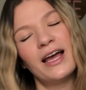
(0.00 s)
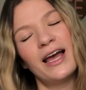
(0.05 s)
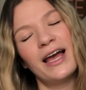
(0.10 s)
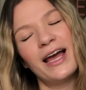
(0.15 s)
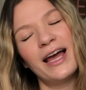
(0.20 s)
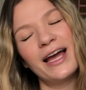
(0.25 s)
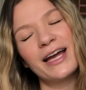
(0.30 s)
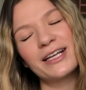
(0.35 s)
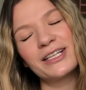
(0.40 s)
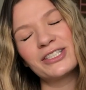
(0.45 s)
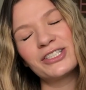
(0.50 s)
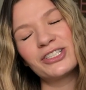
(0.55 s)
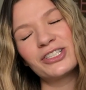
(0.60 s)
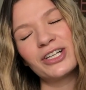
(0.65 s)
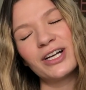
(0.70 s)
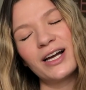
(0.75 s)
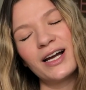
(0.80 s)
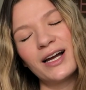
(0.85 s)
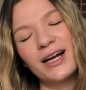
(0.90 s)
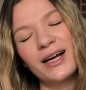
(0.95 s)

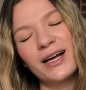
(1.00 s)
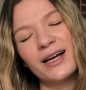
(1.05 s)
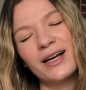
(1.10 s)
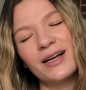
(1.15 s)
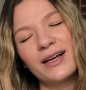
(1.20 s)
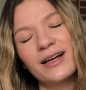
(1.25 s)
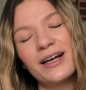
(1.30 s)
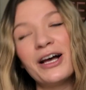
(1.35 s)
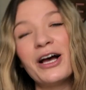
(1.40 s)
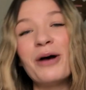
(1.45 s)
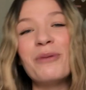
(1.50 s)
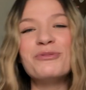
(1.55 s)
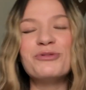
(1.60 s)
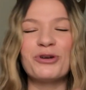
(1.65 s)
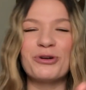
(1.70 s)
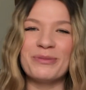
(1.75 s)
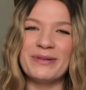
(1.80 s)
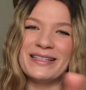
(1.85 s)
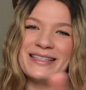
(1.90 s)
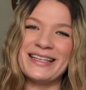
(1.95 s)
extra
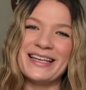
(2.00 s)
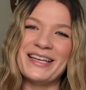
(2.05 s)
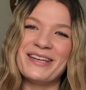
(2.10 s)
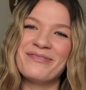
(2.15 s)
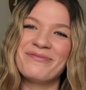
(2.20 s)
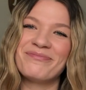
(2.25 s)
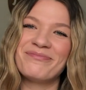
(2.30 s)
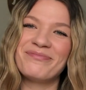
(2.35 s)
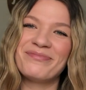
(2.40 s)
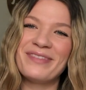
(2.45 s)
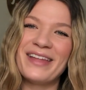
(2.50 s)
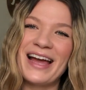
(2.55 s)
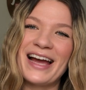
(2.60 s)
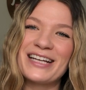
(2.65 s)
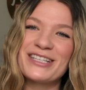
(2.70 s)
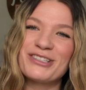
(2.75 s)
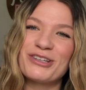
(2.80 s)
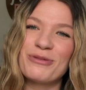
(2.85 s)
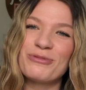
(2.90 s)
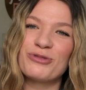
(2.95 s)
absorbency,
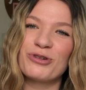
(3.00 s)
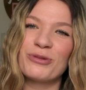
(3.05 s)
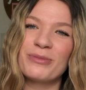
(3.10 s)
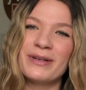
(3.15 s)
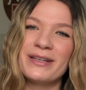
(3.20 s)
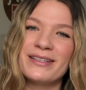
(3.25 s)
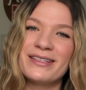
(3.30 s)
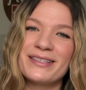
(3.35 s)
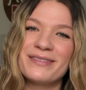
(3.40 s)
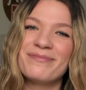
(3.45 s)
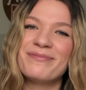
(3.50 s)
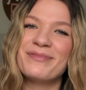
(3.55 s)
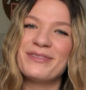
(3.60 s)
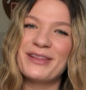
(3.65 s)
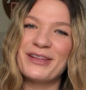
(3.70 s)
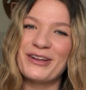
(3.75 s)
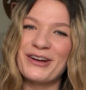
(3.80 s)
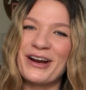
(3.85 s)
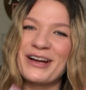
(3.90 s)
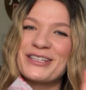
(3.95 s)
extra absorbent.
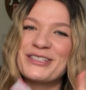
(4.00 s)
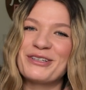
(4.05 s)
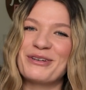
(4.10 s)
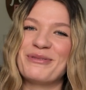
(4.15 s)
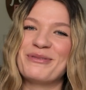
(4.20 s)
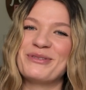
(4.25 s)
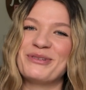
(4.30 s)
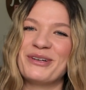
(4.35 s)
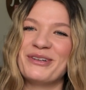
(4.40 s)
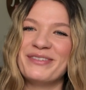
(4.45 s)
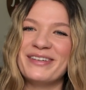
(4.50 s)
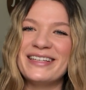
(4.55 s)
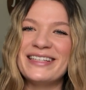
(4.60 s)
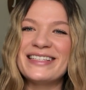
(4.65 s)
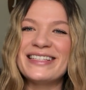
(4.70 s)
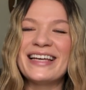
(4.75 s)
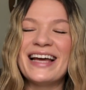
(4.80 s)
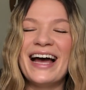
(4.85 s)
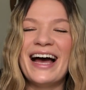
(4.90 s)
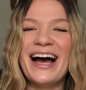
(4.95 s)
They're extra absorbent.
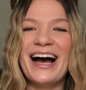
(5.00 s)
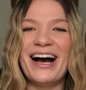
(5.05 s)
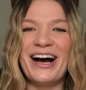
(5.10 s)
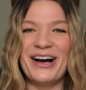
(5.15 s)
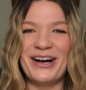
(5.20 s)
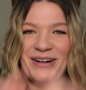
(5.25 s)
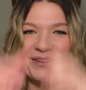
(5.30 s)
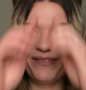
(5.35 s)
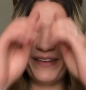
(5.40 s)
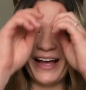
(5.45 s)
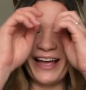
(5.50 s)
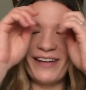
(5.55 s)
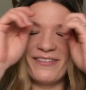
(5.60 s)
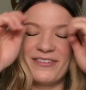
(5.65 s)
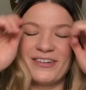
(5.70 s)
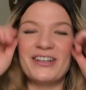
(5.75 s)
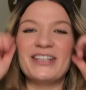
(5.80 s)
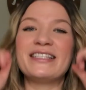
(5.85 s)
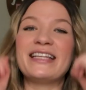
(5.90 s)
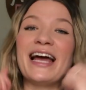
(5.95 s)
I at
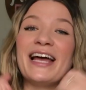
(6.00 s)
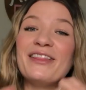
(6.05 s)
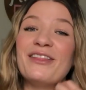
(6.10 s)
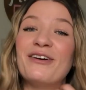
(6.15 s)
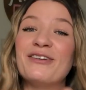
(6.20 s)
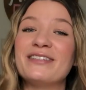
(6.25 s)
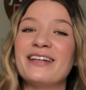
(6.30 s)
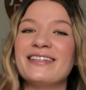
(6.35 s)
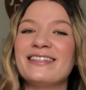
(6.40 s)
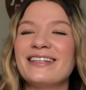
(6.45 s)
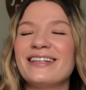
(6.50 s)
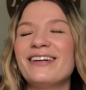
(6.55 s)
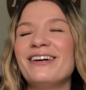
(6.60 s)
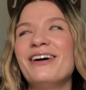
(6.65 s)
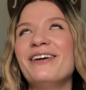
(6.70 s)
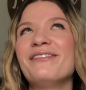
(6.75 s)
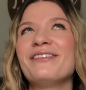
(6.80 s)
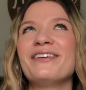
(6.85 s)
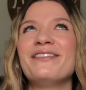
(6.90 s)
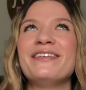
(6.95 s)
first had those and I was like, oh,
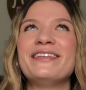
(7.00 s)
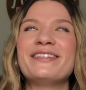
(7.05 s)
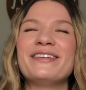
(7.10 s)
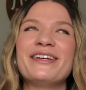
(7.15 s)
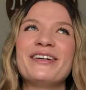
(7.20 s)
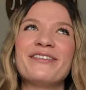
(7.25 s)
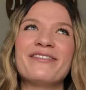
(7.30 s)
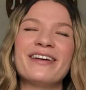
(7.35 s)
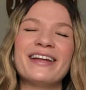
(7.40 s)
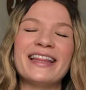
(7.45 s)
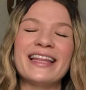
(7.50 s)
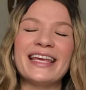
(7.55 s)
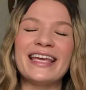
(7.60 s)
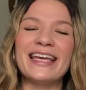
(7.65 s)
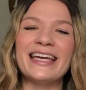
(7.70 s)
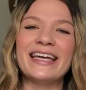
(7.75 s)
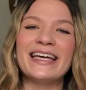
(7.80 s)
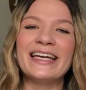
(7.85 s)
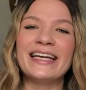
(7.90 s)
I'm gonna be so eco-friendly.